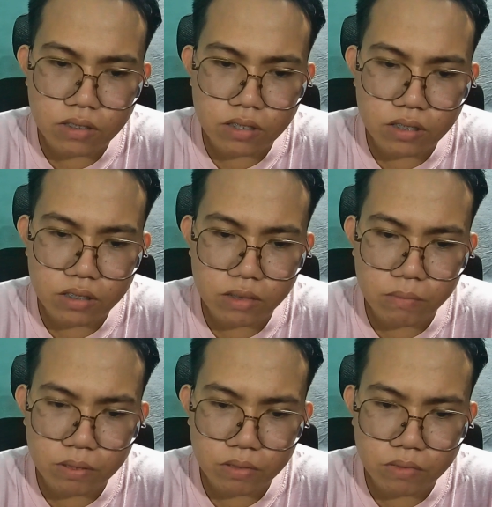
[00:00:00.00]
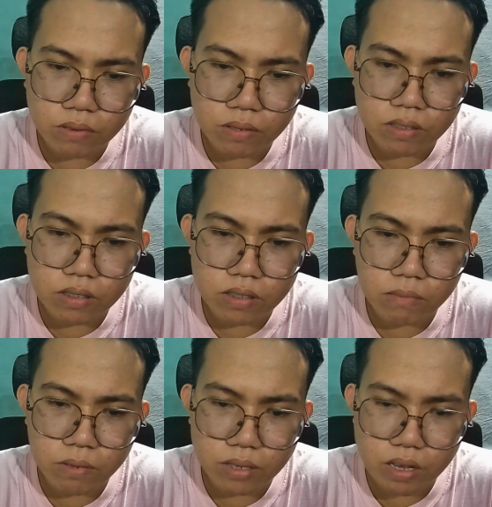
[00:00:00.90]
values like 0.24,
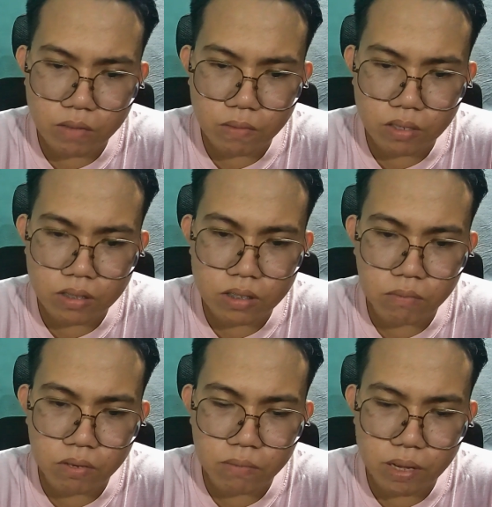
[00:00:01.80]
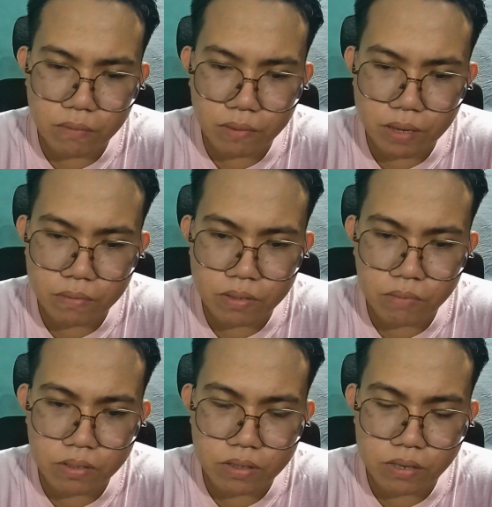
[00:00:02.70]
negative 0.81, 0.55,
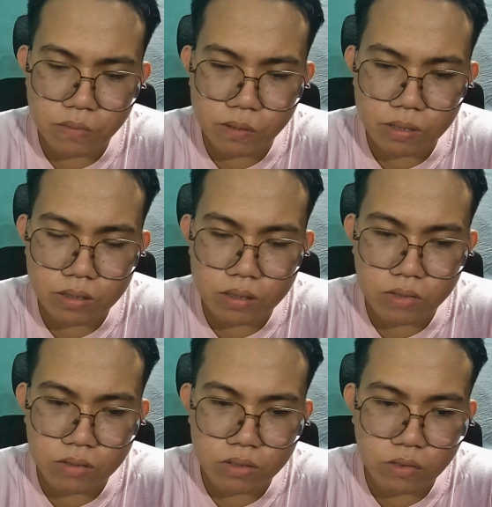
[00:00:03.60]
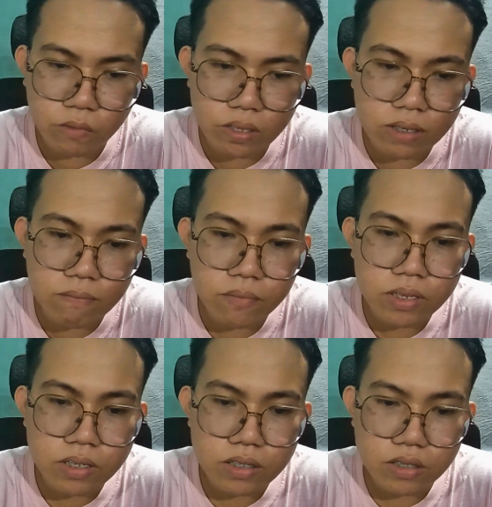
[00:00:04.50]
0.91, and so on and so forth.
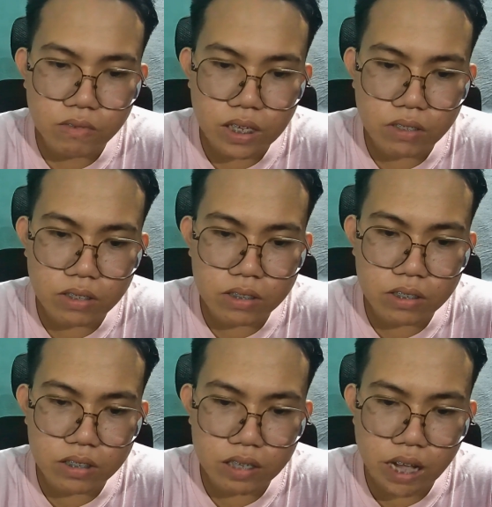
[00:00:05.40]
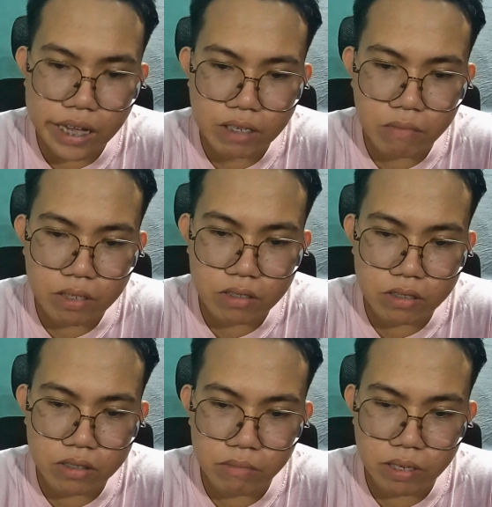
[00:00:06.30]
This vector exists in a high
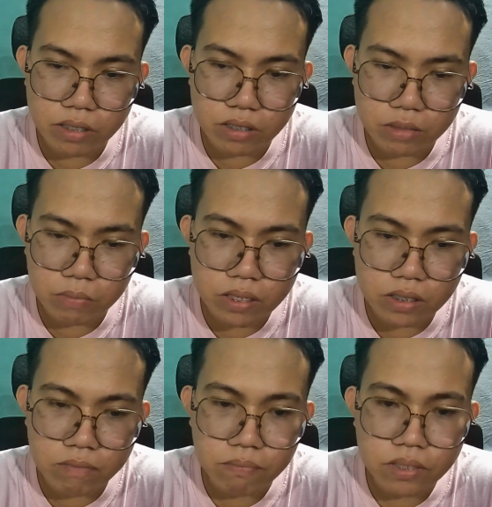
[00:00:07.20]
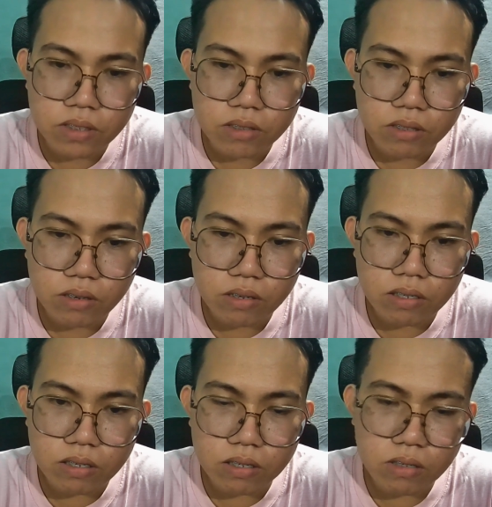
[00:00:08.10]
dimensional semantic space. So the
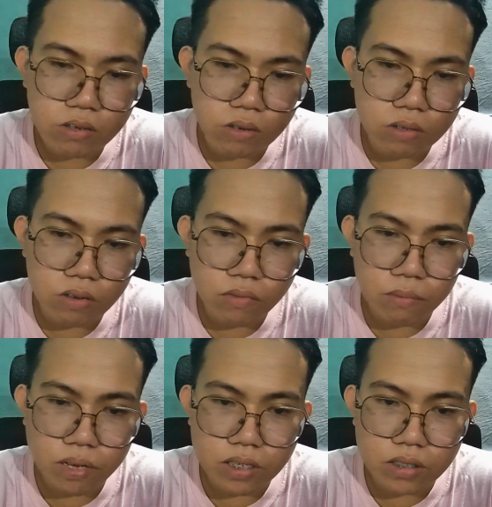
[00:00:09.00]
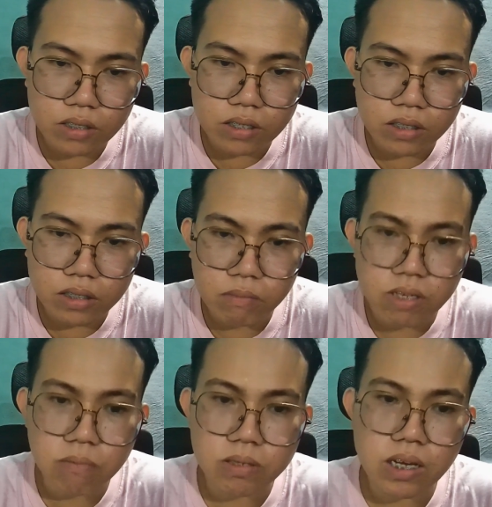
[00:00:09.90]
core goal of embeddings is
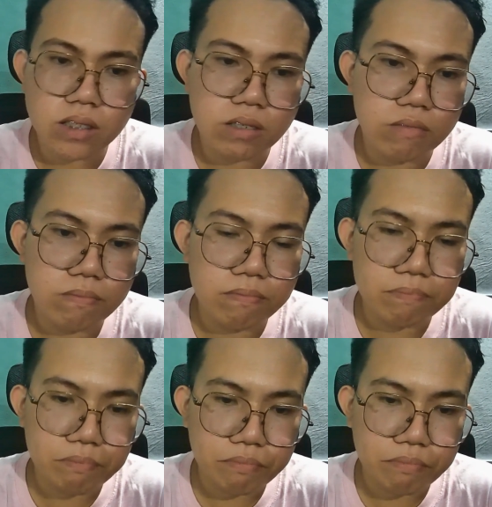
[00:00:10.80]
the main objective